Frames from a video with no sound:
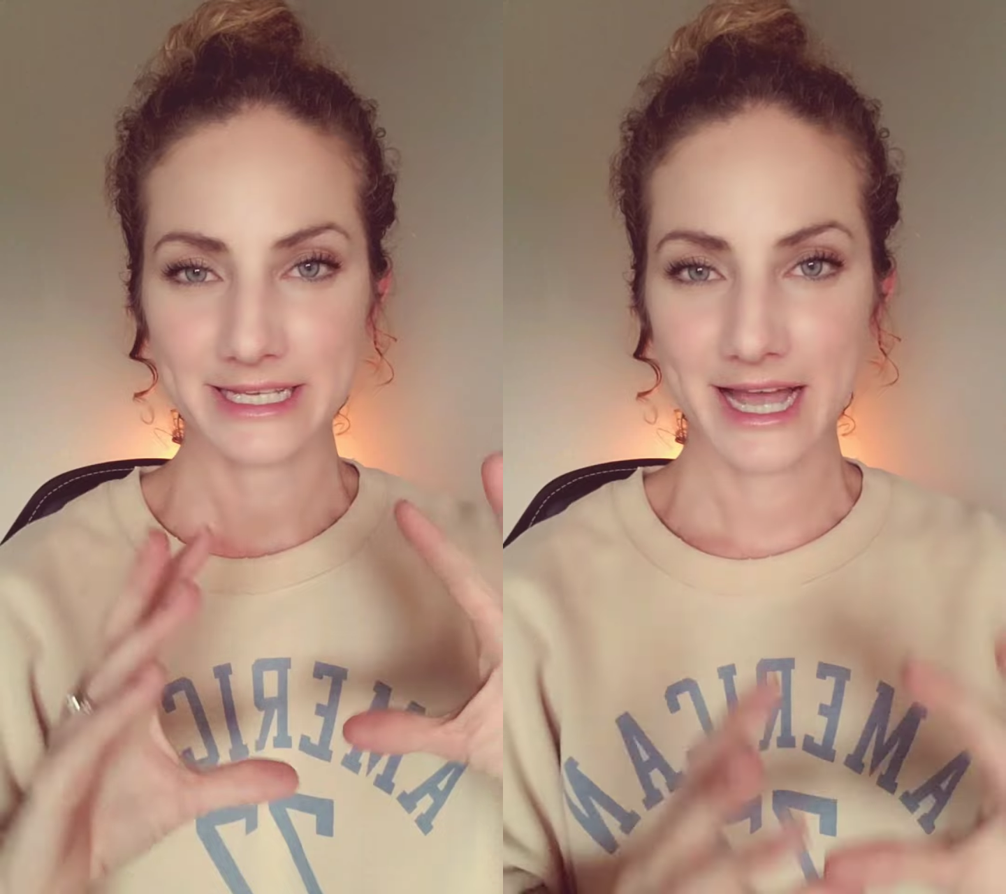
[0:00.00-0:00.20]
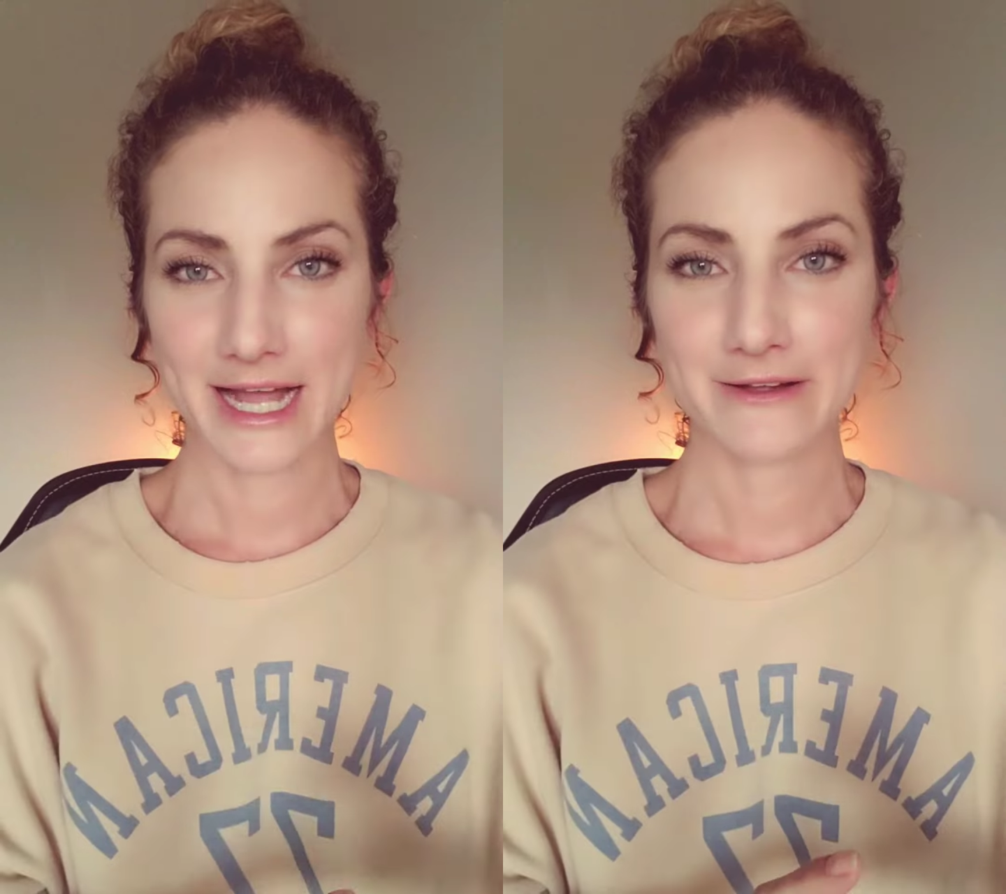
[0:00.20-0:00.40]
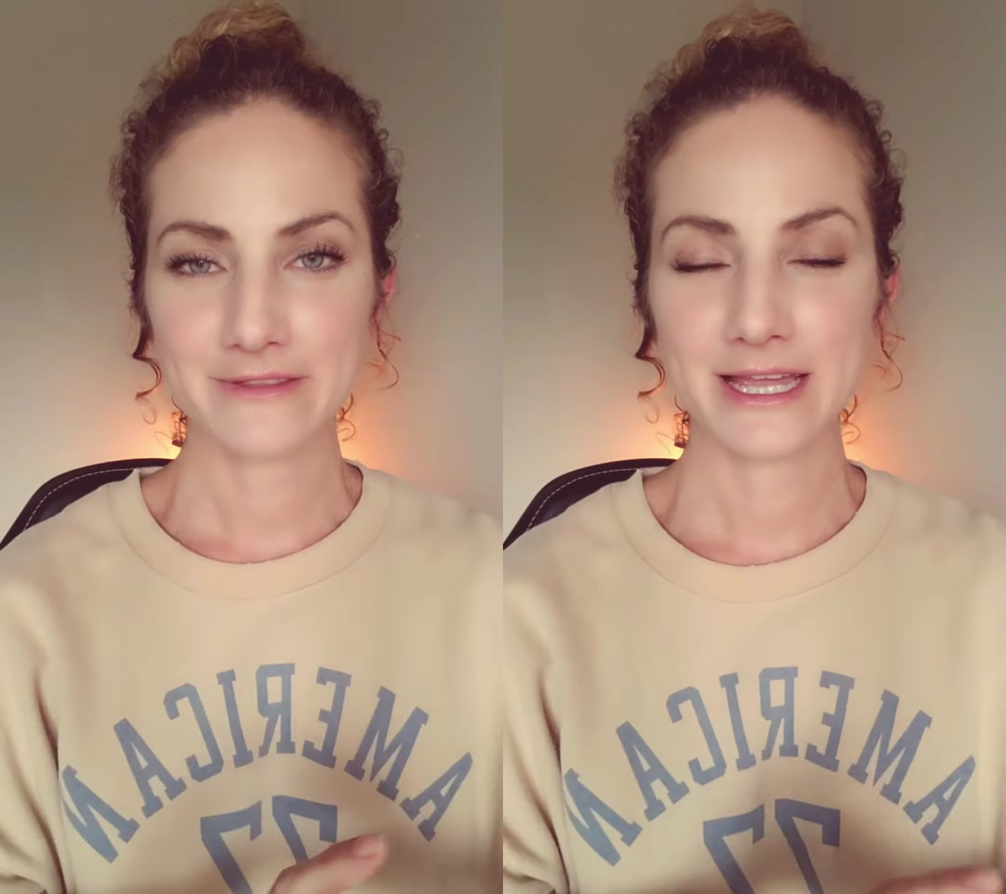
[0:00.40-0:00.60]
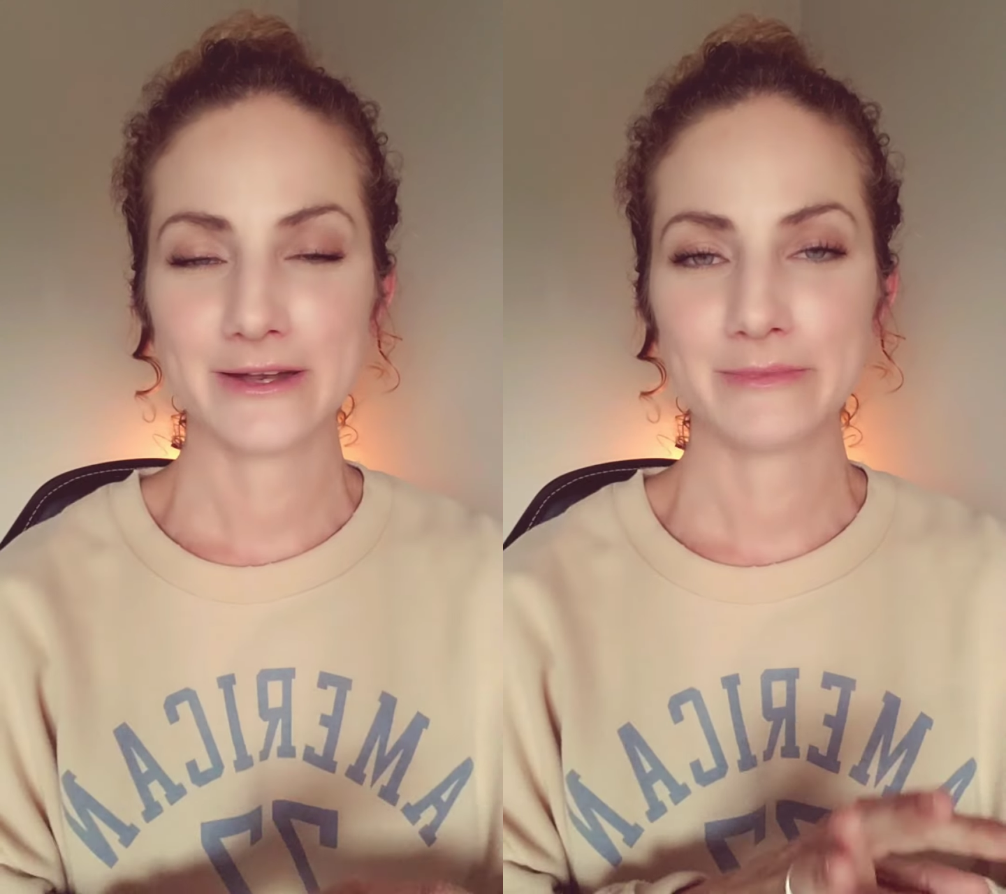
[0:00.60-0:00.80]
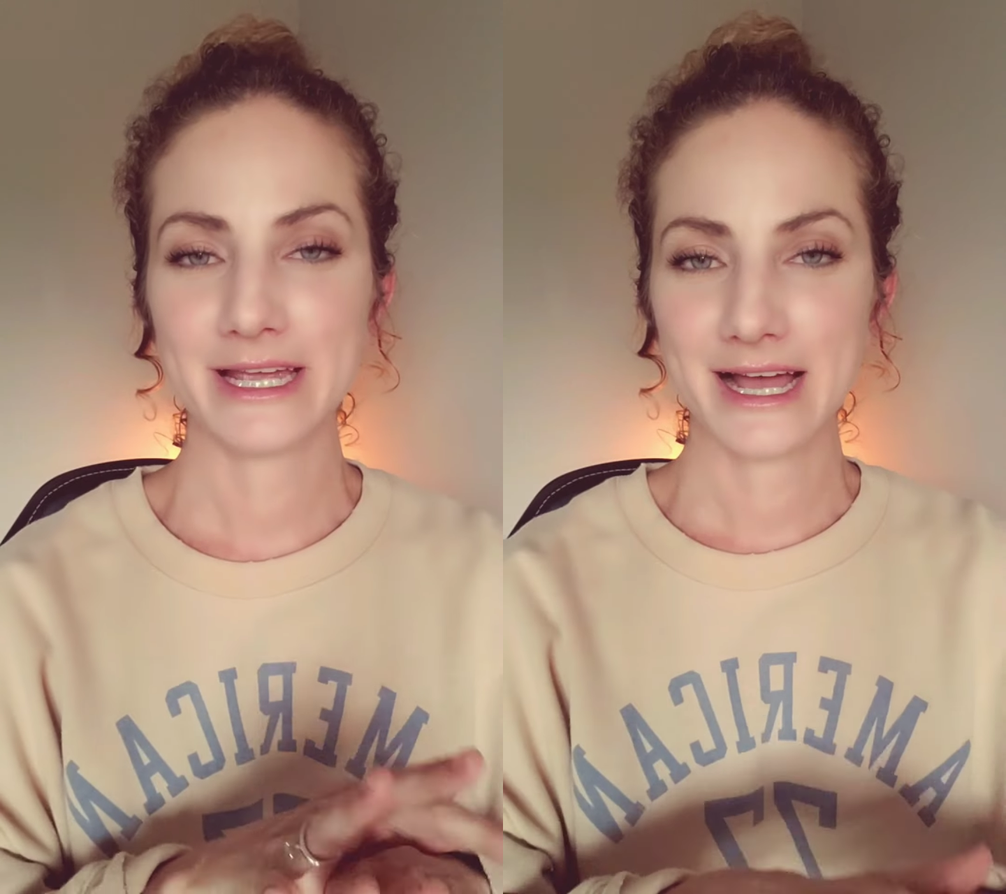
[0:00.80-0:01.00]
attack of the
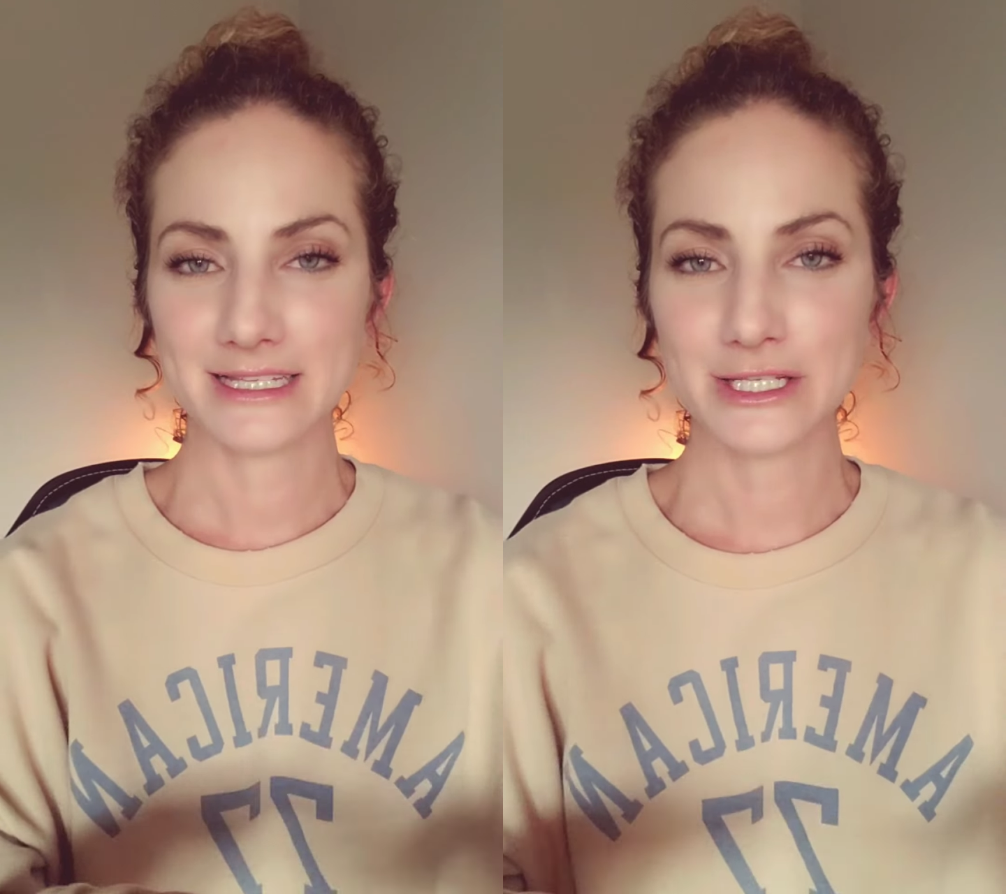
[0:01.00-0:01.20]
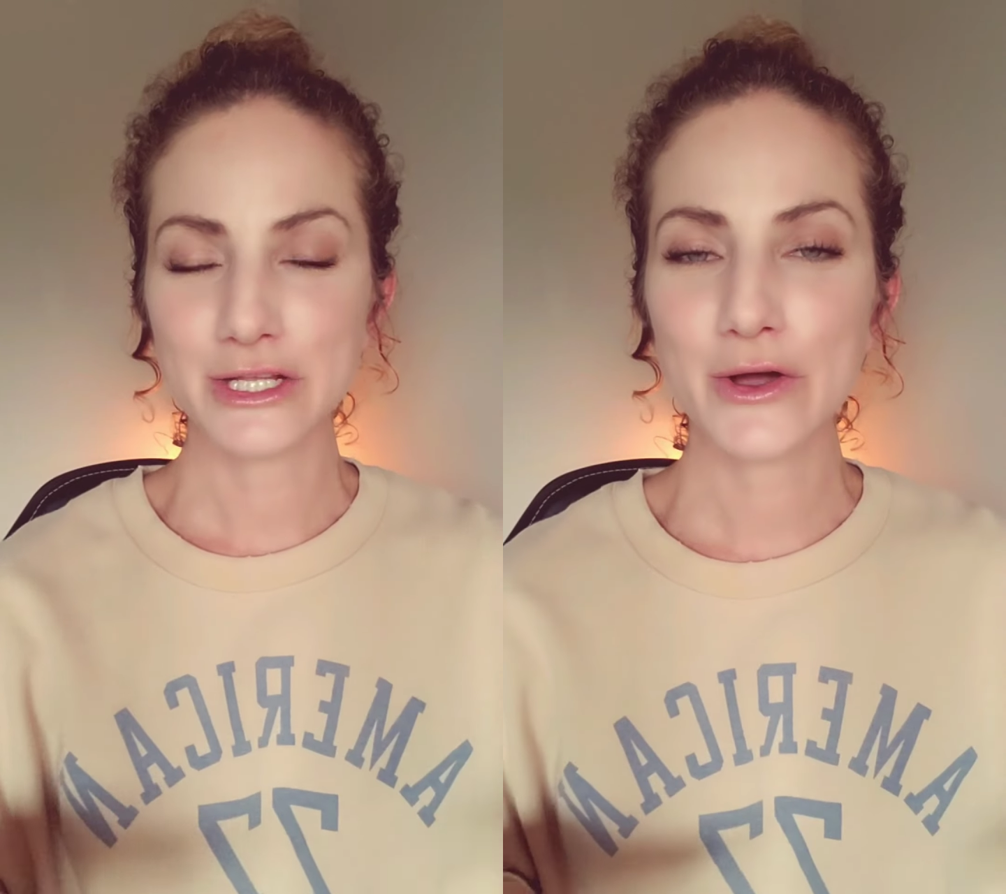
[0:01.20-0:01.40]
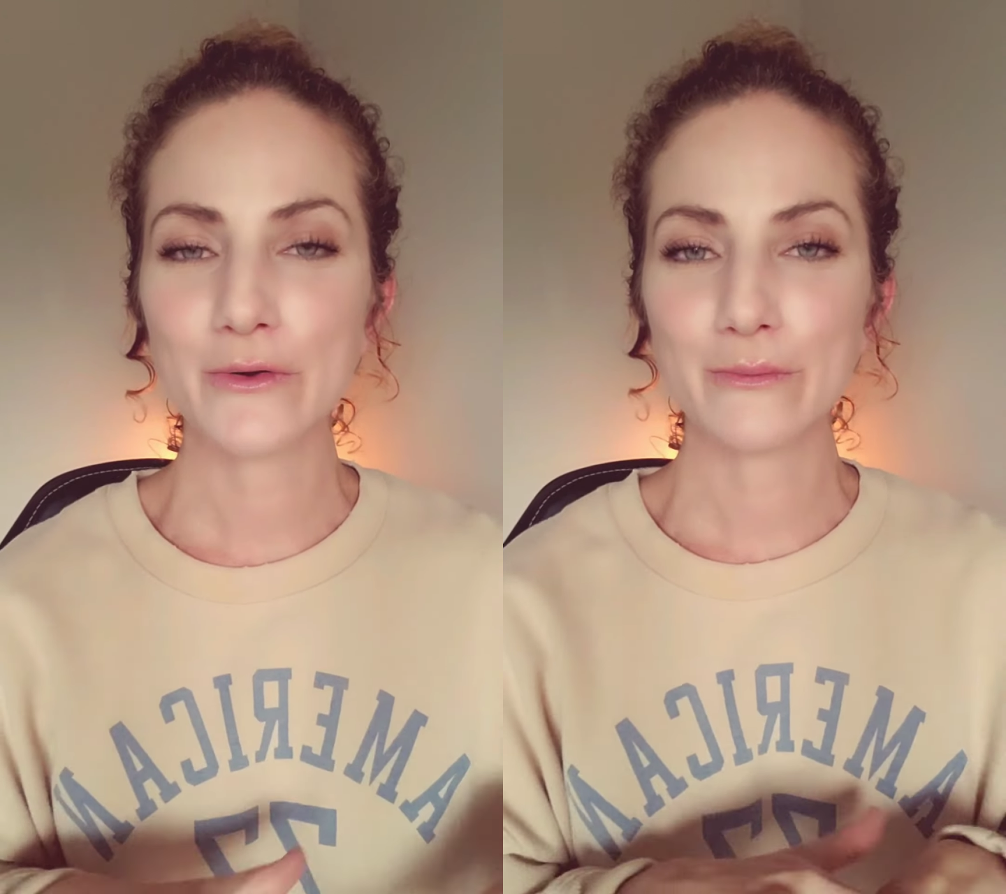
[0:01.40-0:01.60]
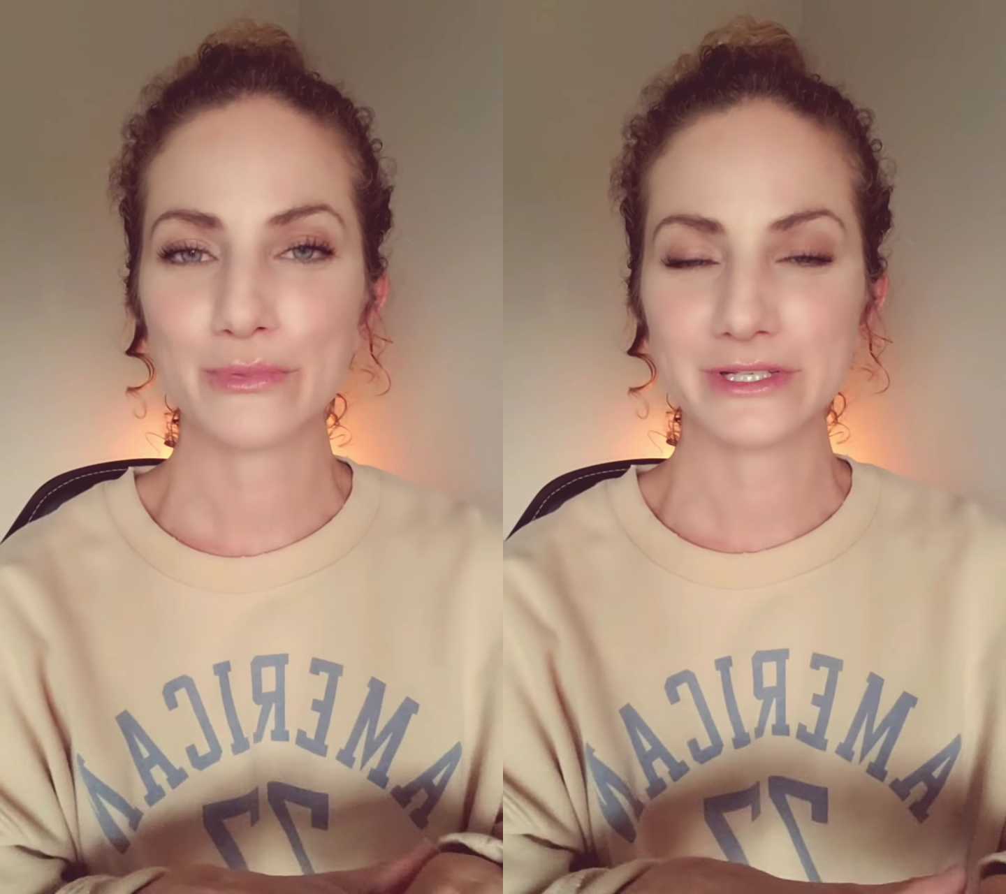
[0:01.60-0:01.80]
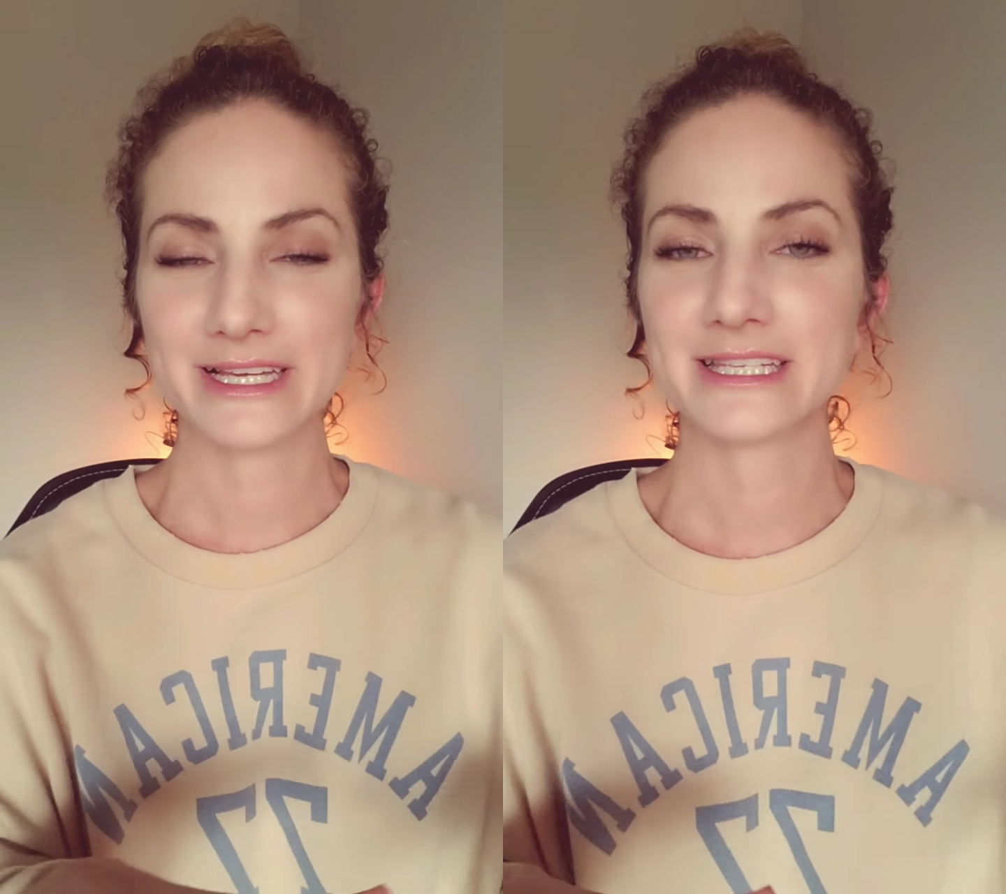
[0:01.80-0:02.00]
enemy has no
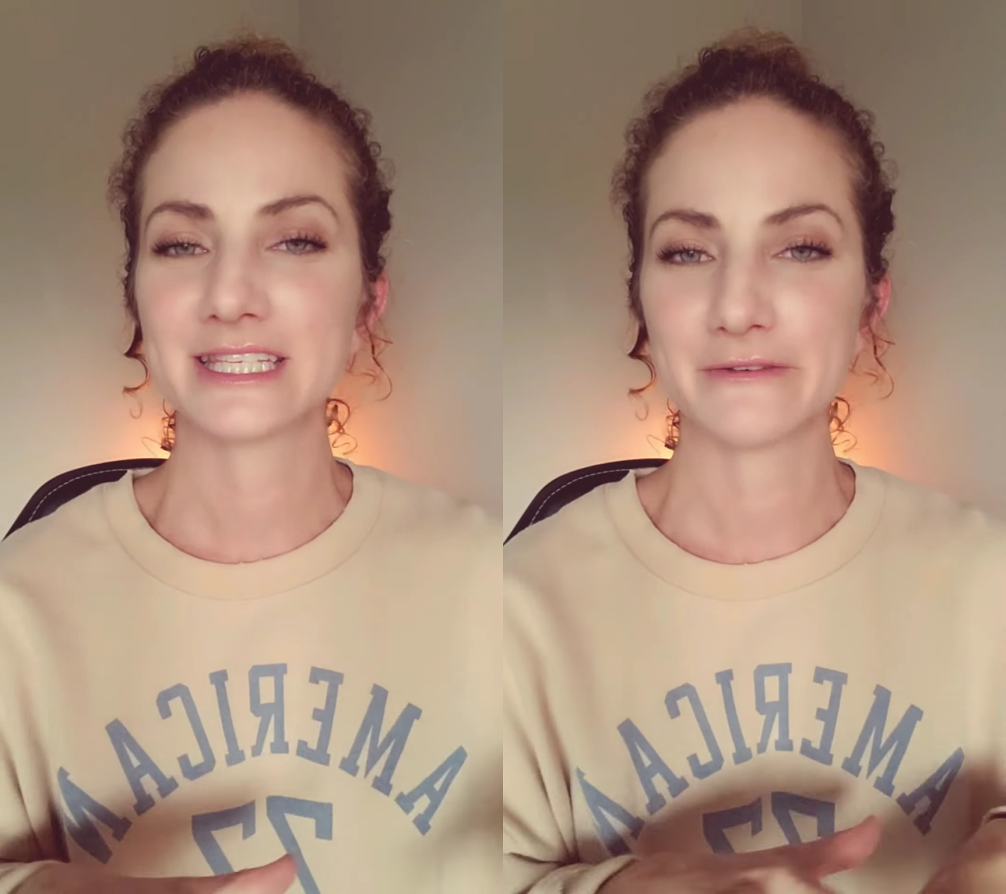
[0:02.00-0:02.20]
place